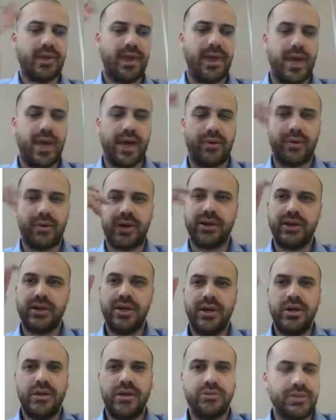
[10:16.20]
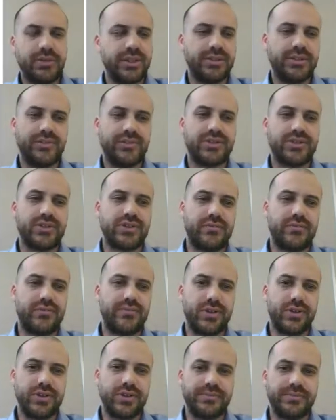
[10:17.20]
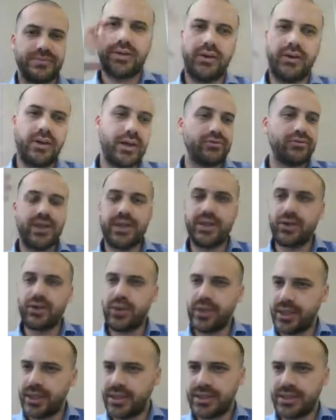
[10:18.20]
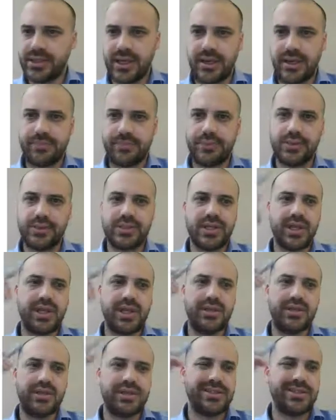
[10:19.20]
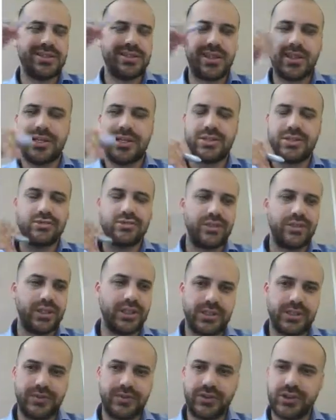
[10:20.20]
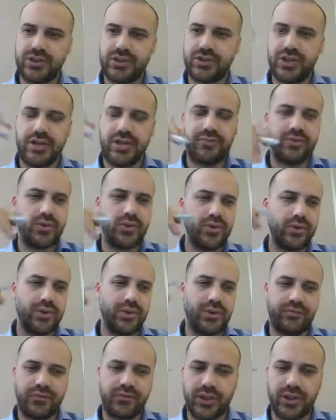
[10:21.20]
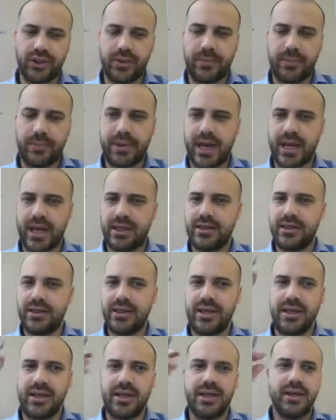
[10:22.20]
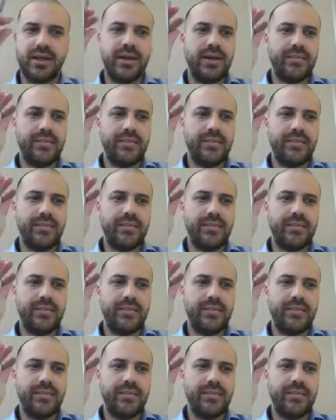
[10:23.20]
hour. Relatively straightforward. All right, three quick examples there. You can see it's relatively straightforward. You follow a pattern there.